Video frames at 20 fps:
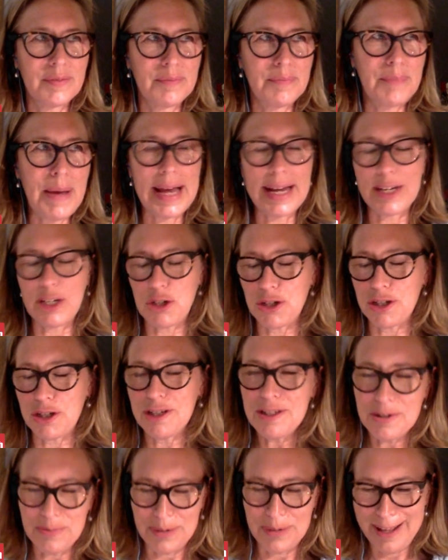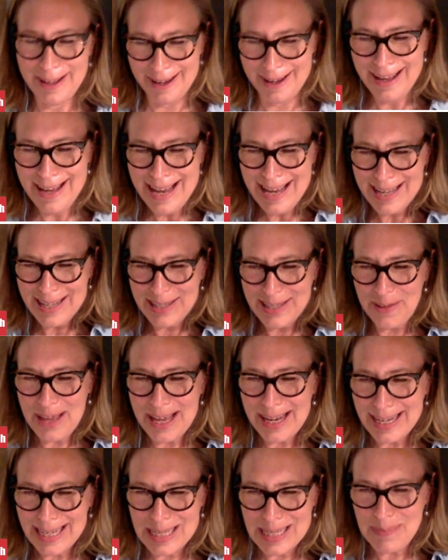packages. So they
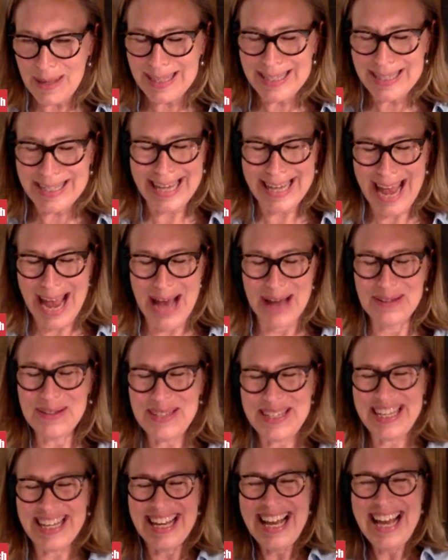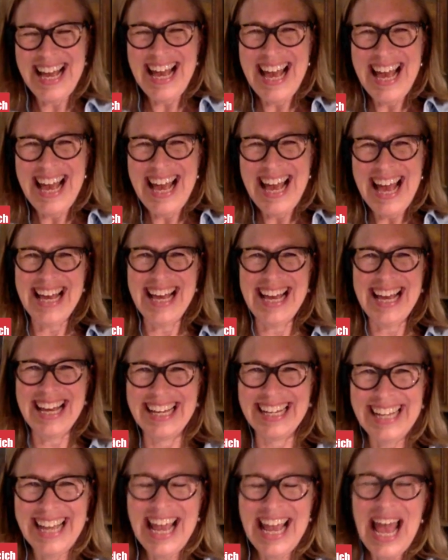had expense accounts.
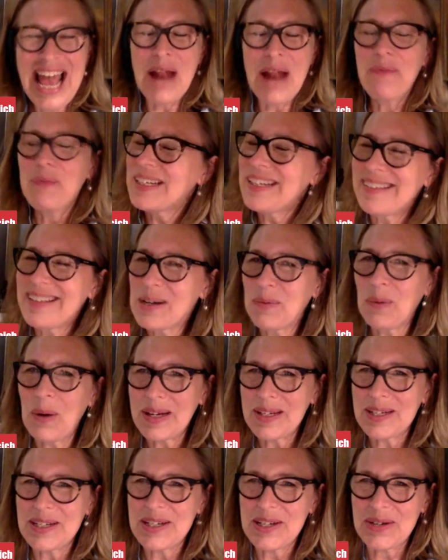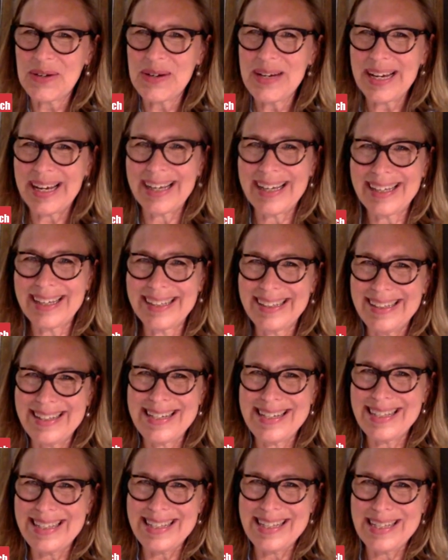And what did they want to drink,
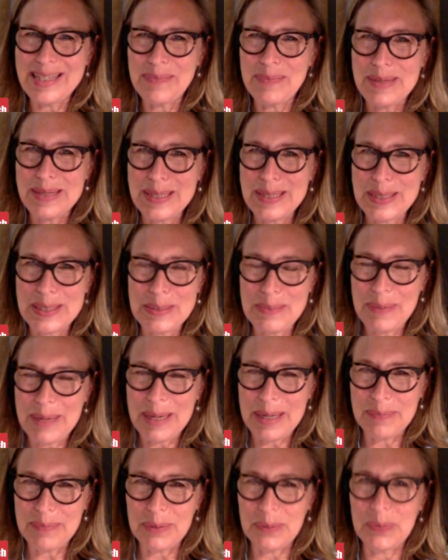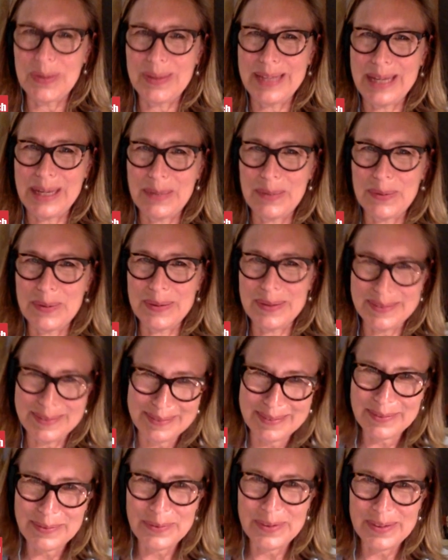these business people, when they were
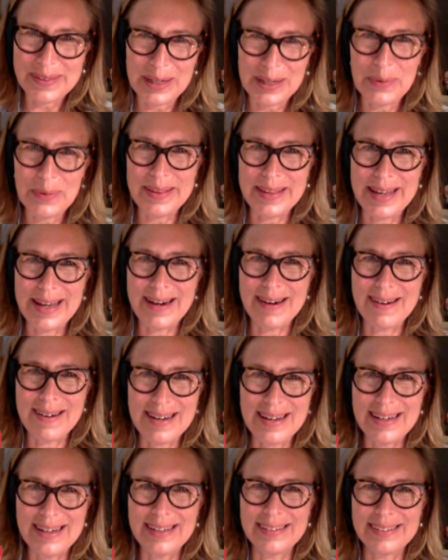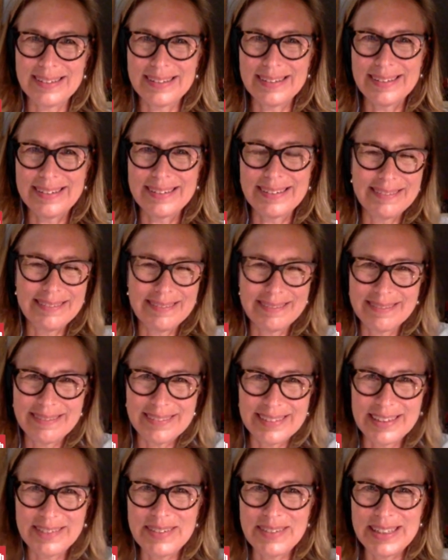there
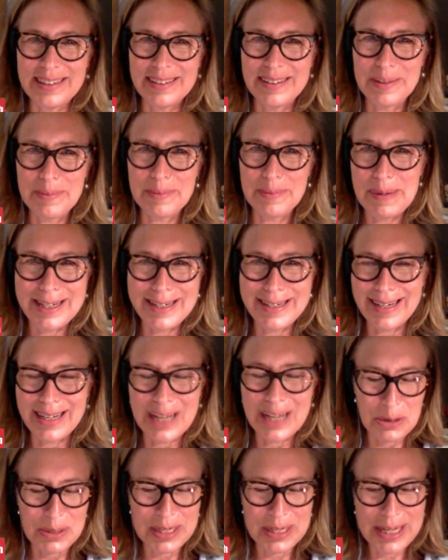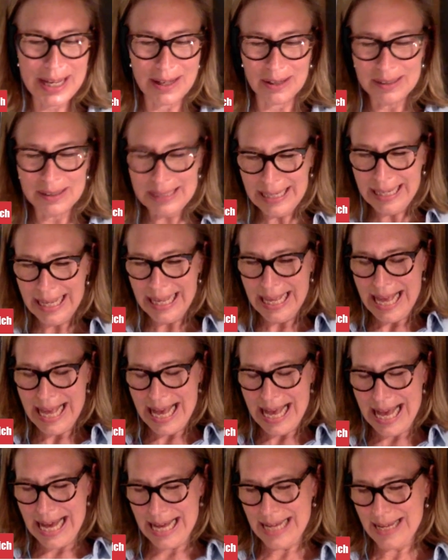living in the Beijing hotel?
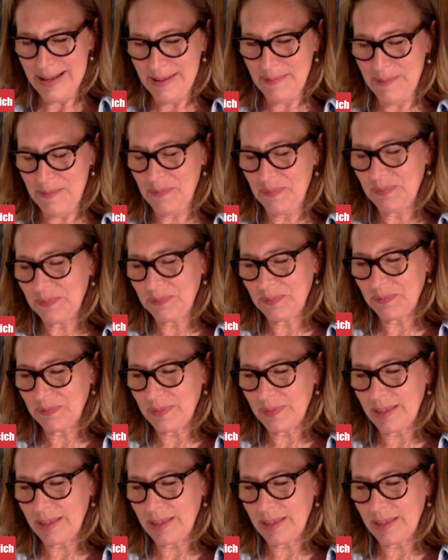And